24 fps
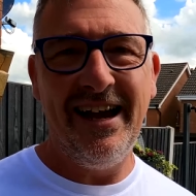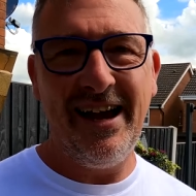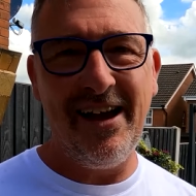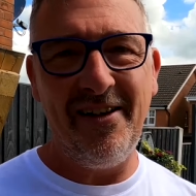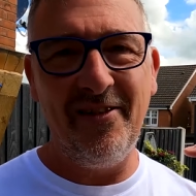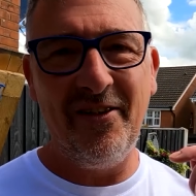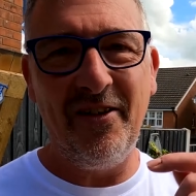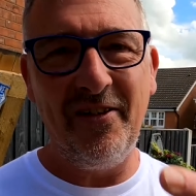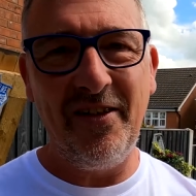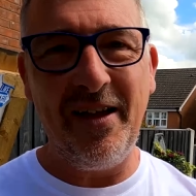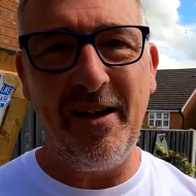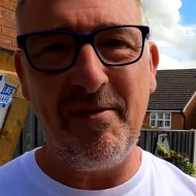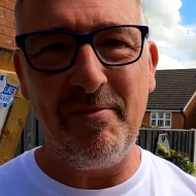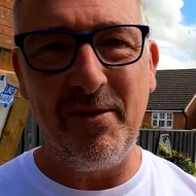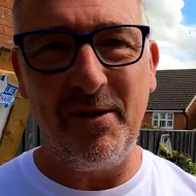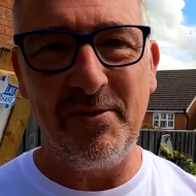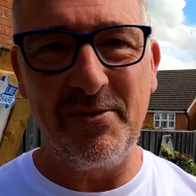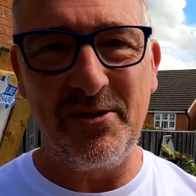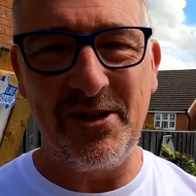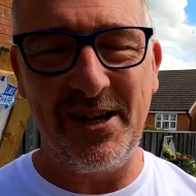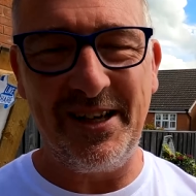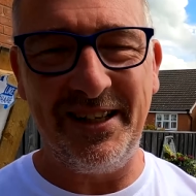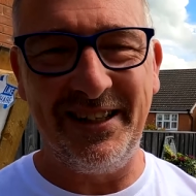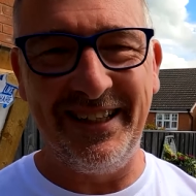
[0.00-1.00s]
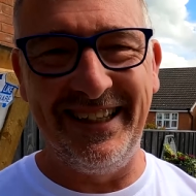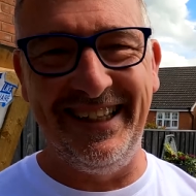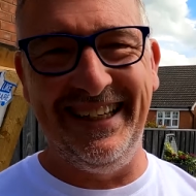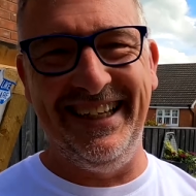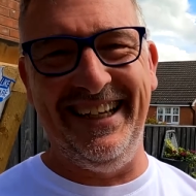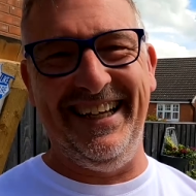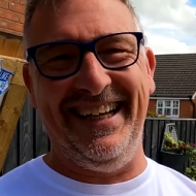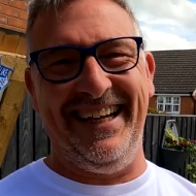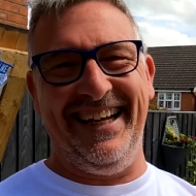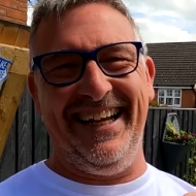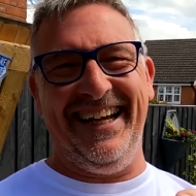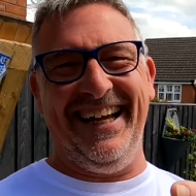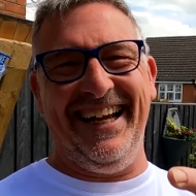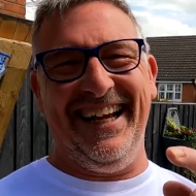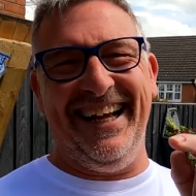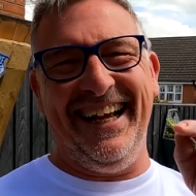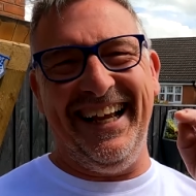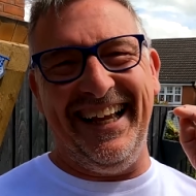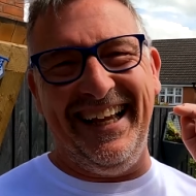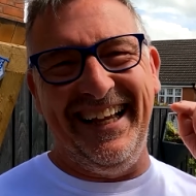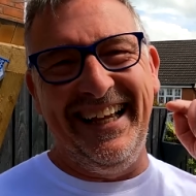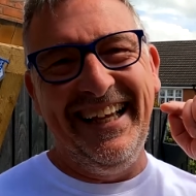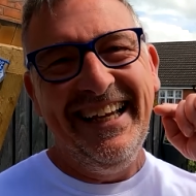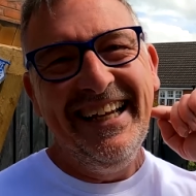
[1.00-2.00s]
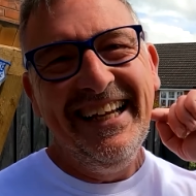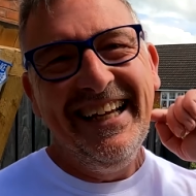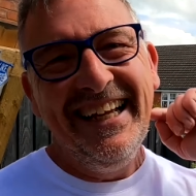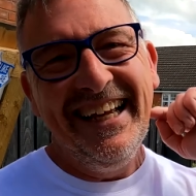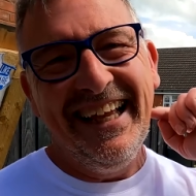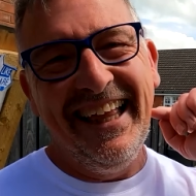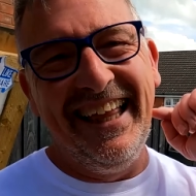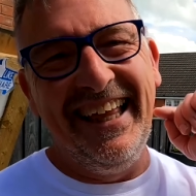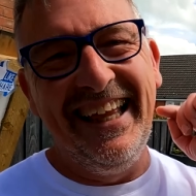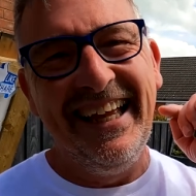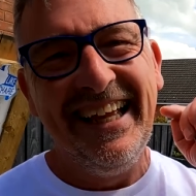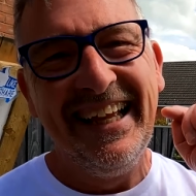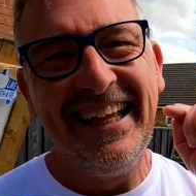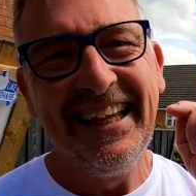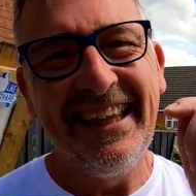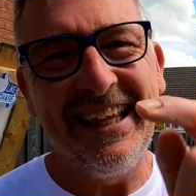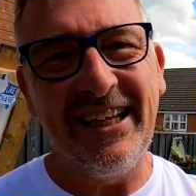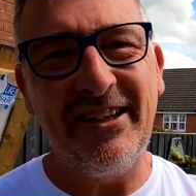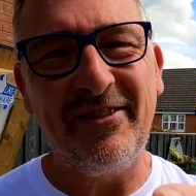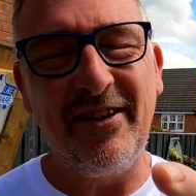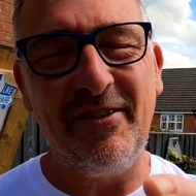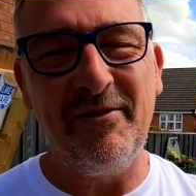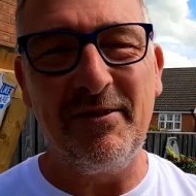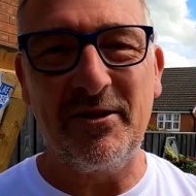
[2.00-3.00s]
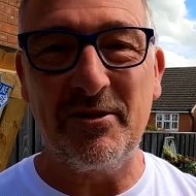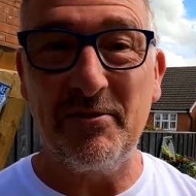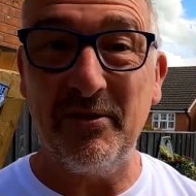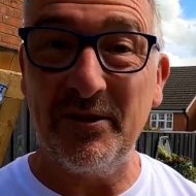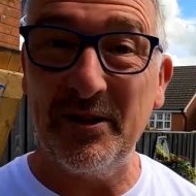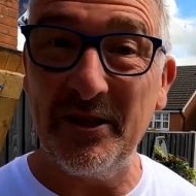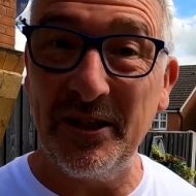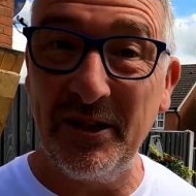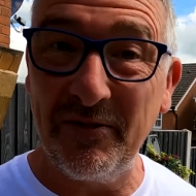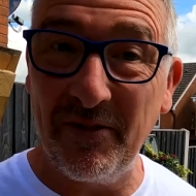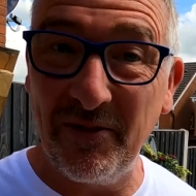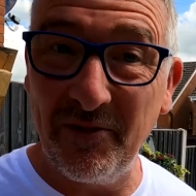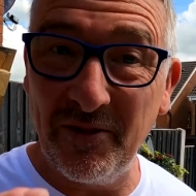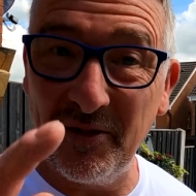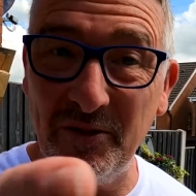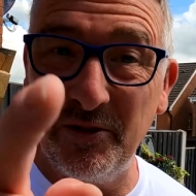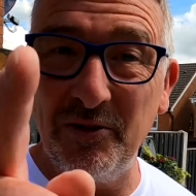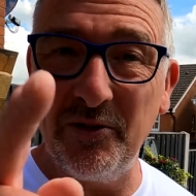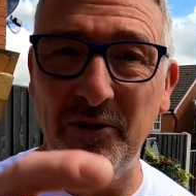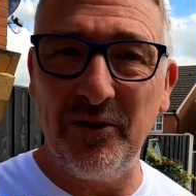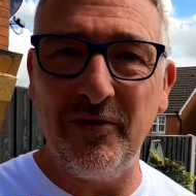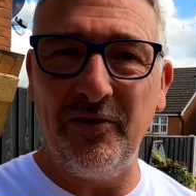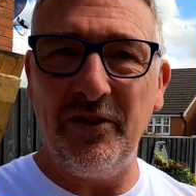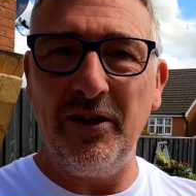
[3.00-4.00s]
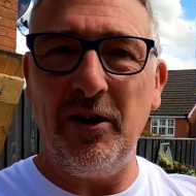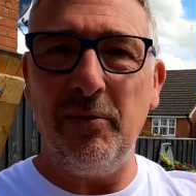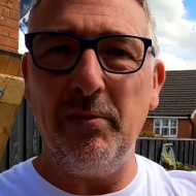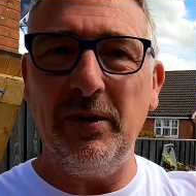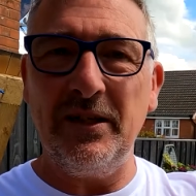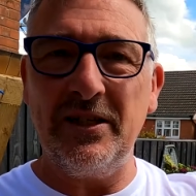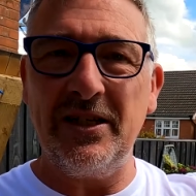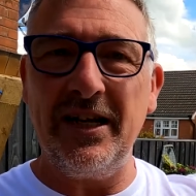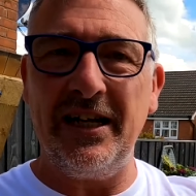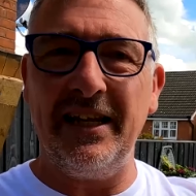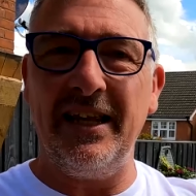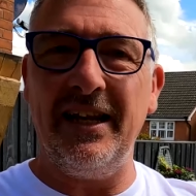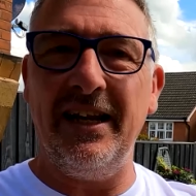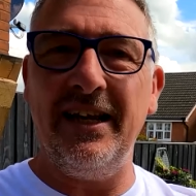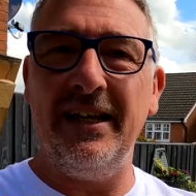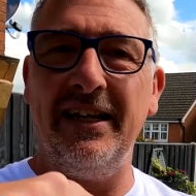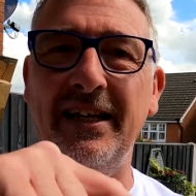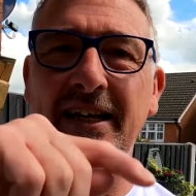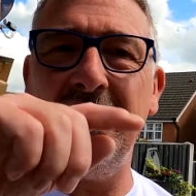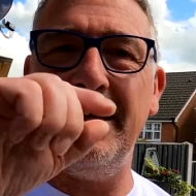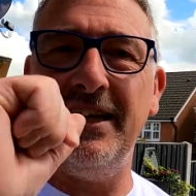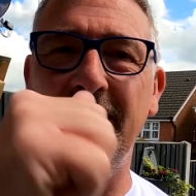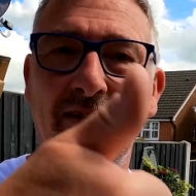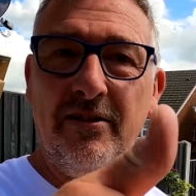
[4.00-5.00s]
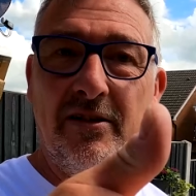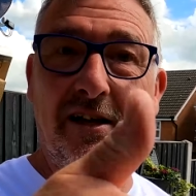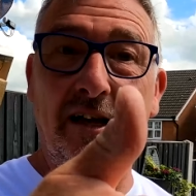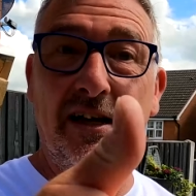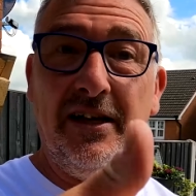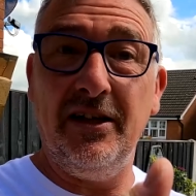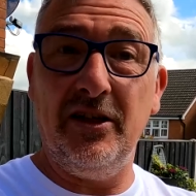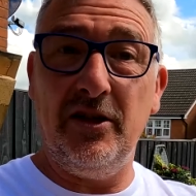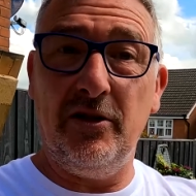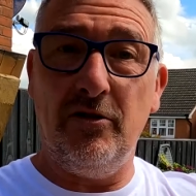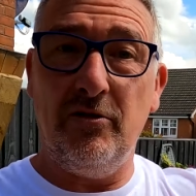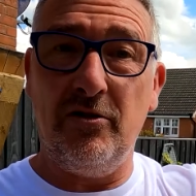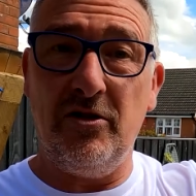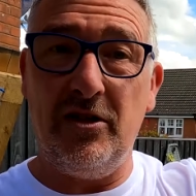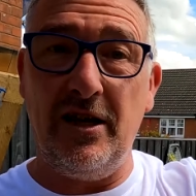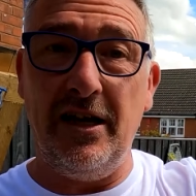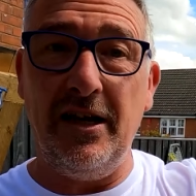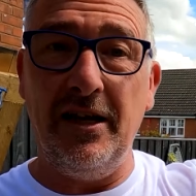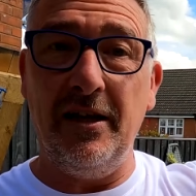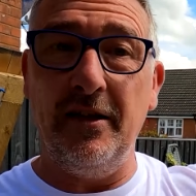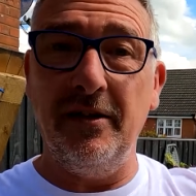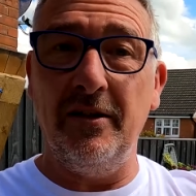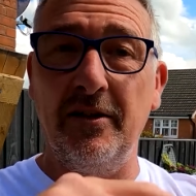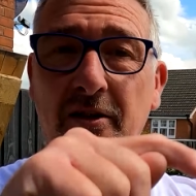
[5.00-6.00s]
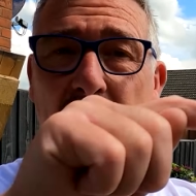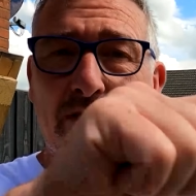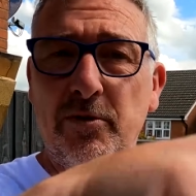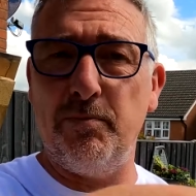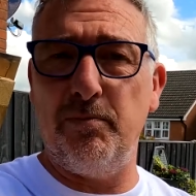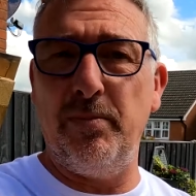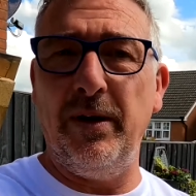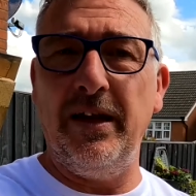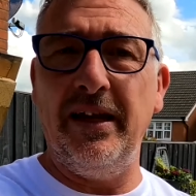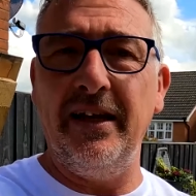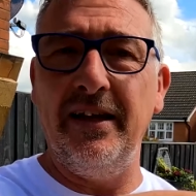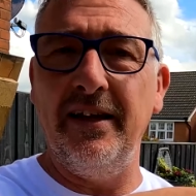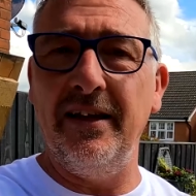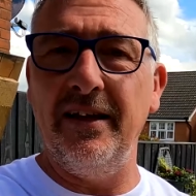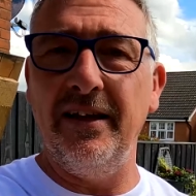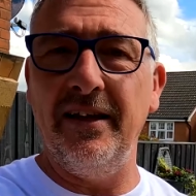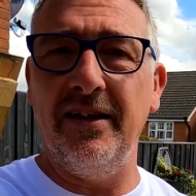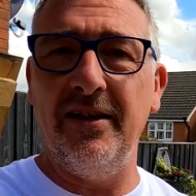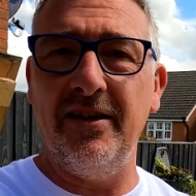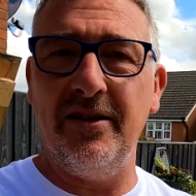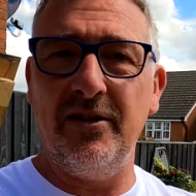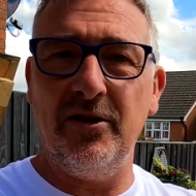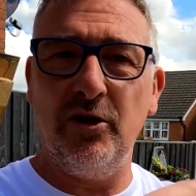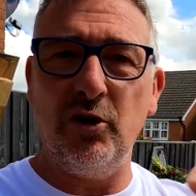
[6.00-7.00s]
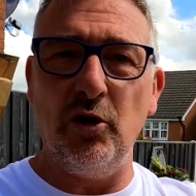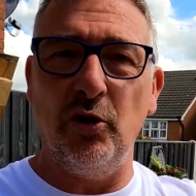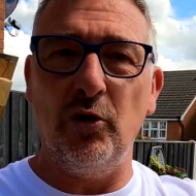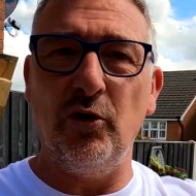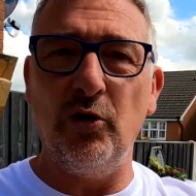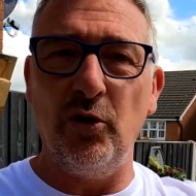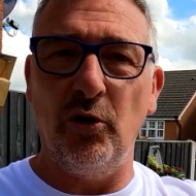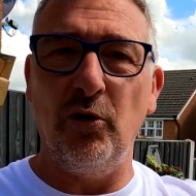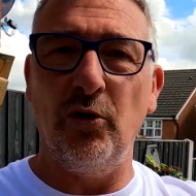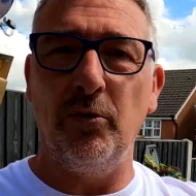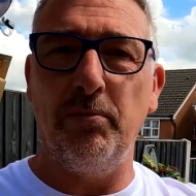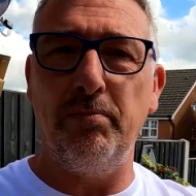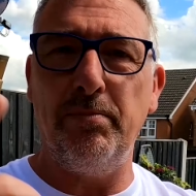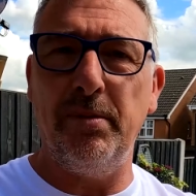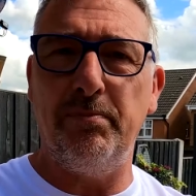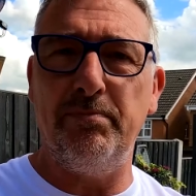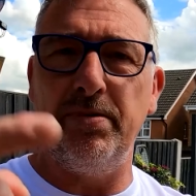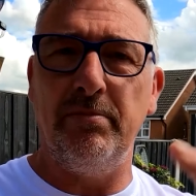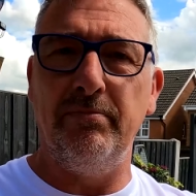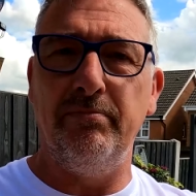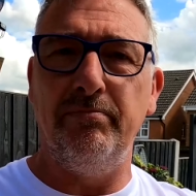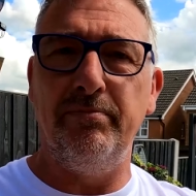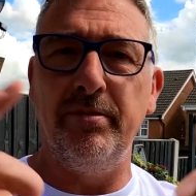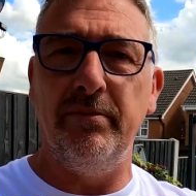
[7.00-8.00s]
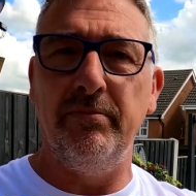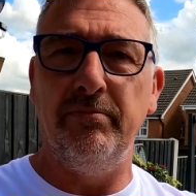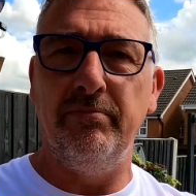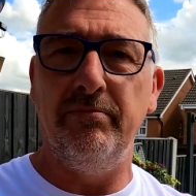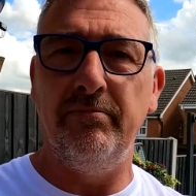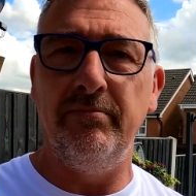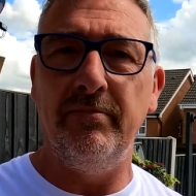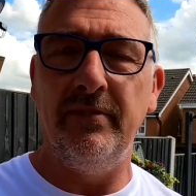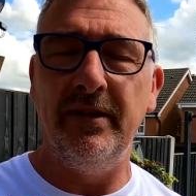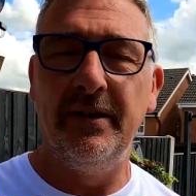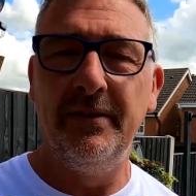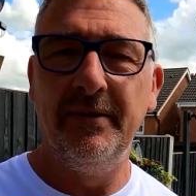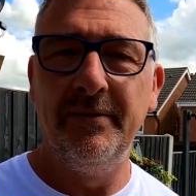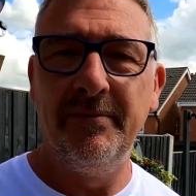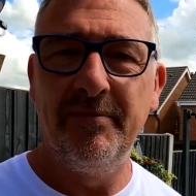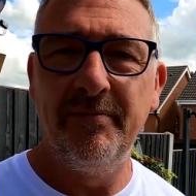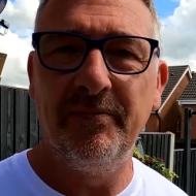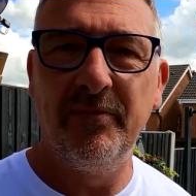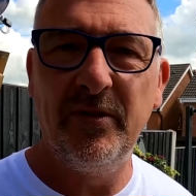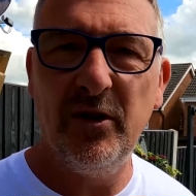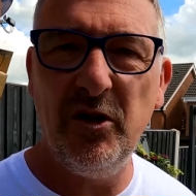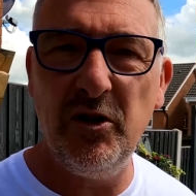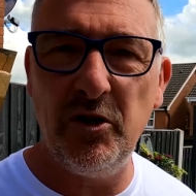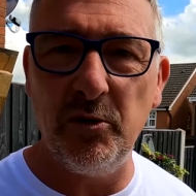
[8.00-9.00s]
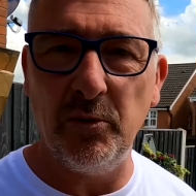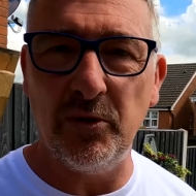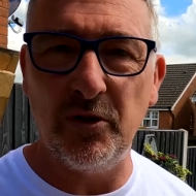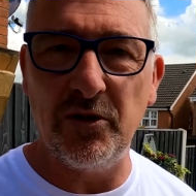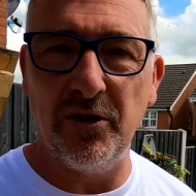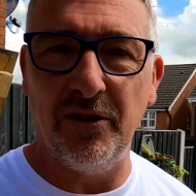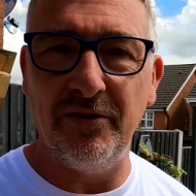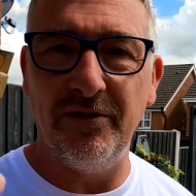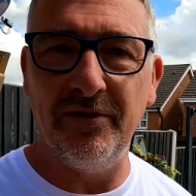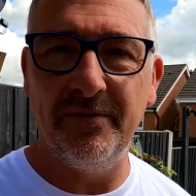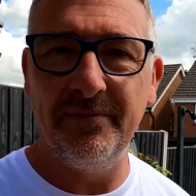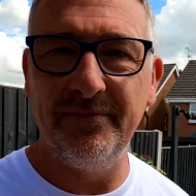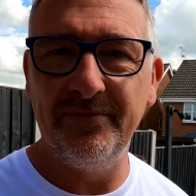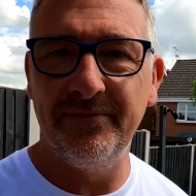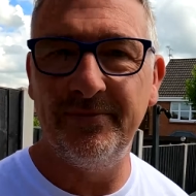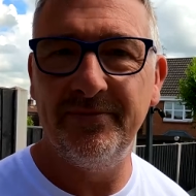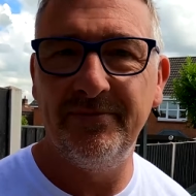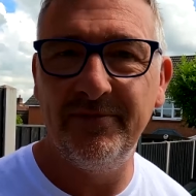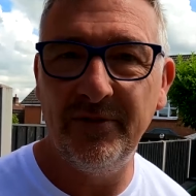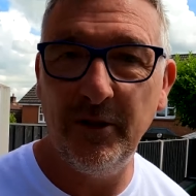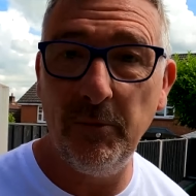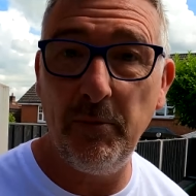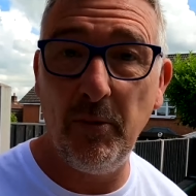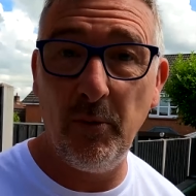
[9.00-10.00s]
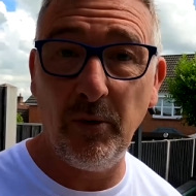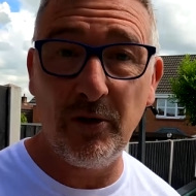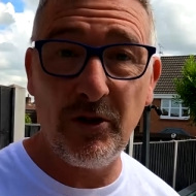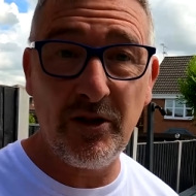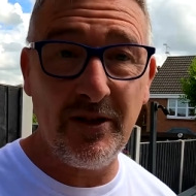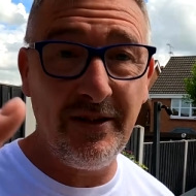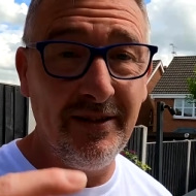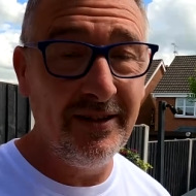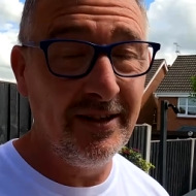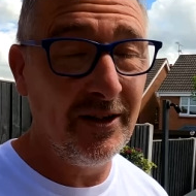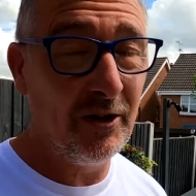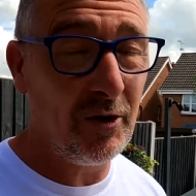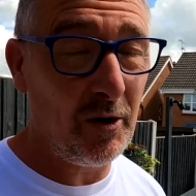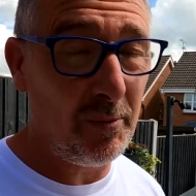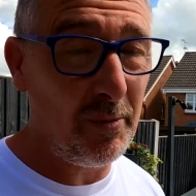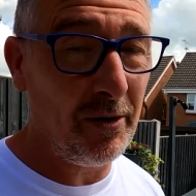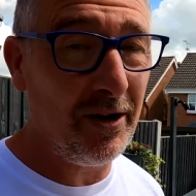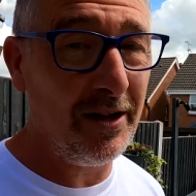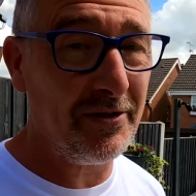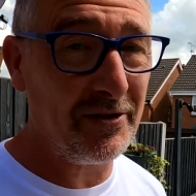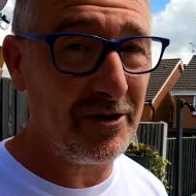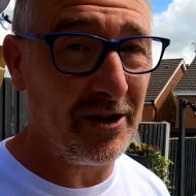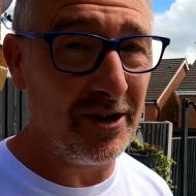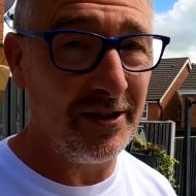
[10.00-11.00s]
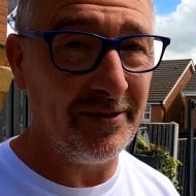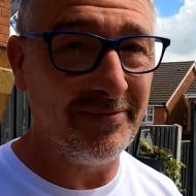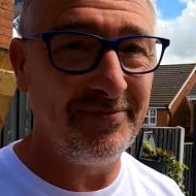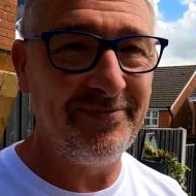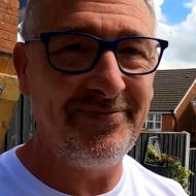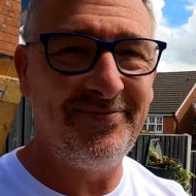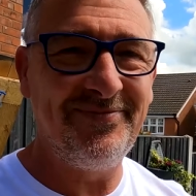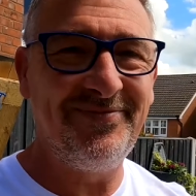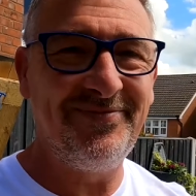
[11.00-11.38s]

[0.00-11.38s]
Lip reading: And on that bombshell, thanks very much for watching. If you've enjoyed the video, please click the like, ding, sping, dung dung, bum bum bum, usual stuff. You'll be watching Quip on Lifestyle.